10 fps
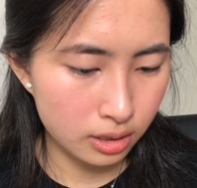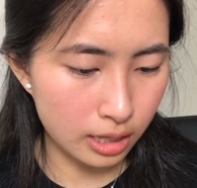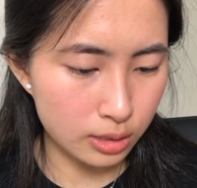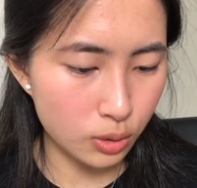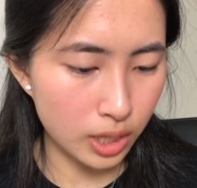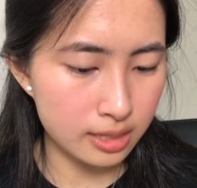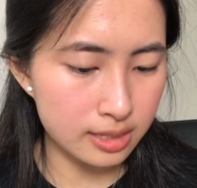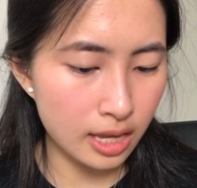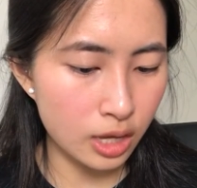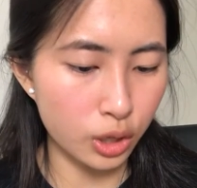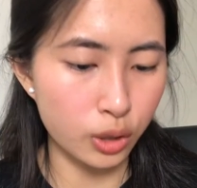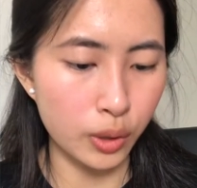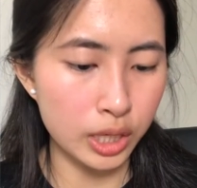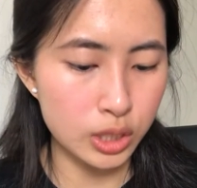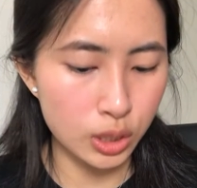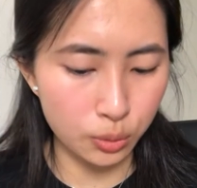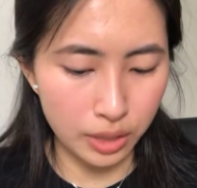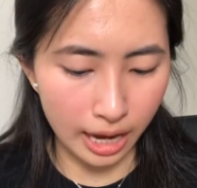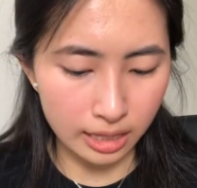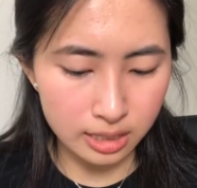As you can see, you're going to
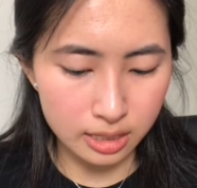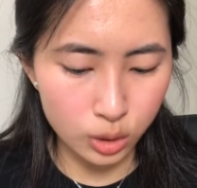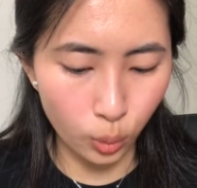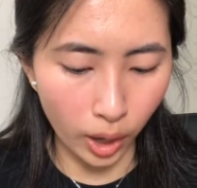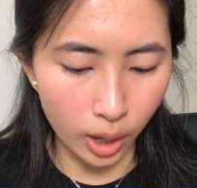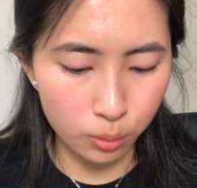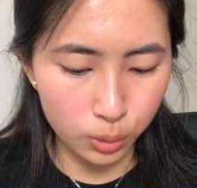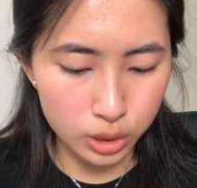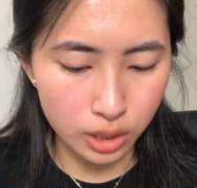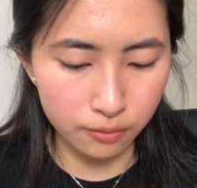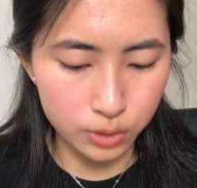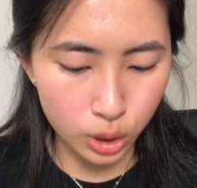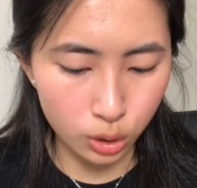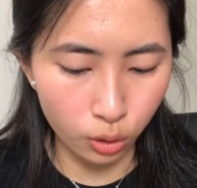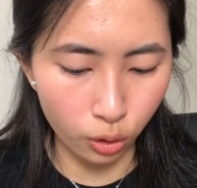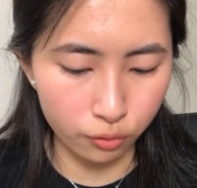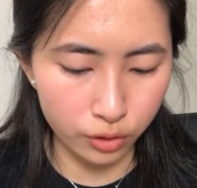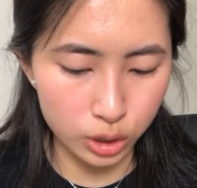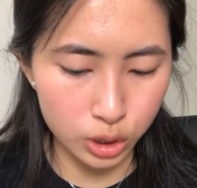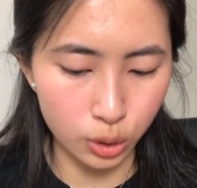get square root of 2
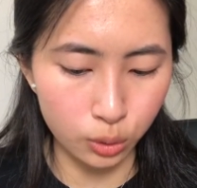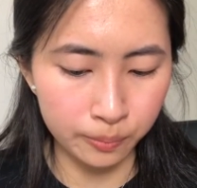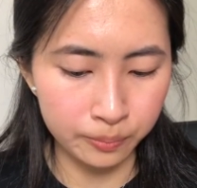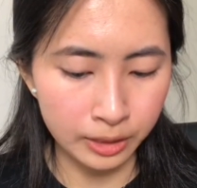over 2,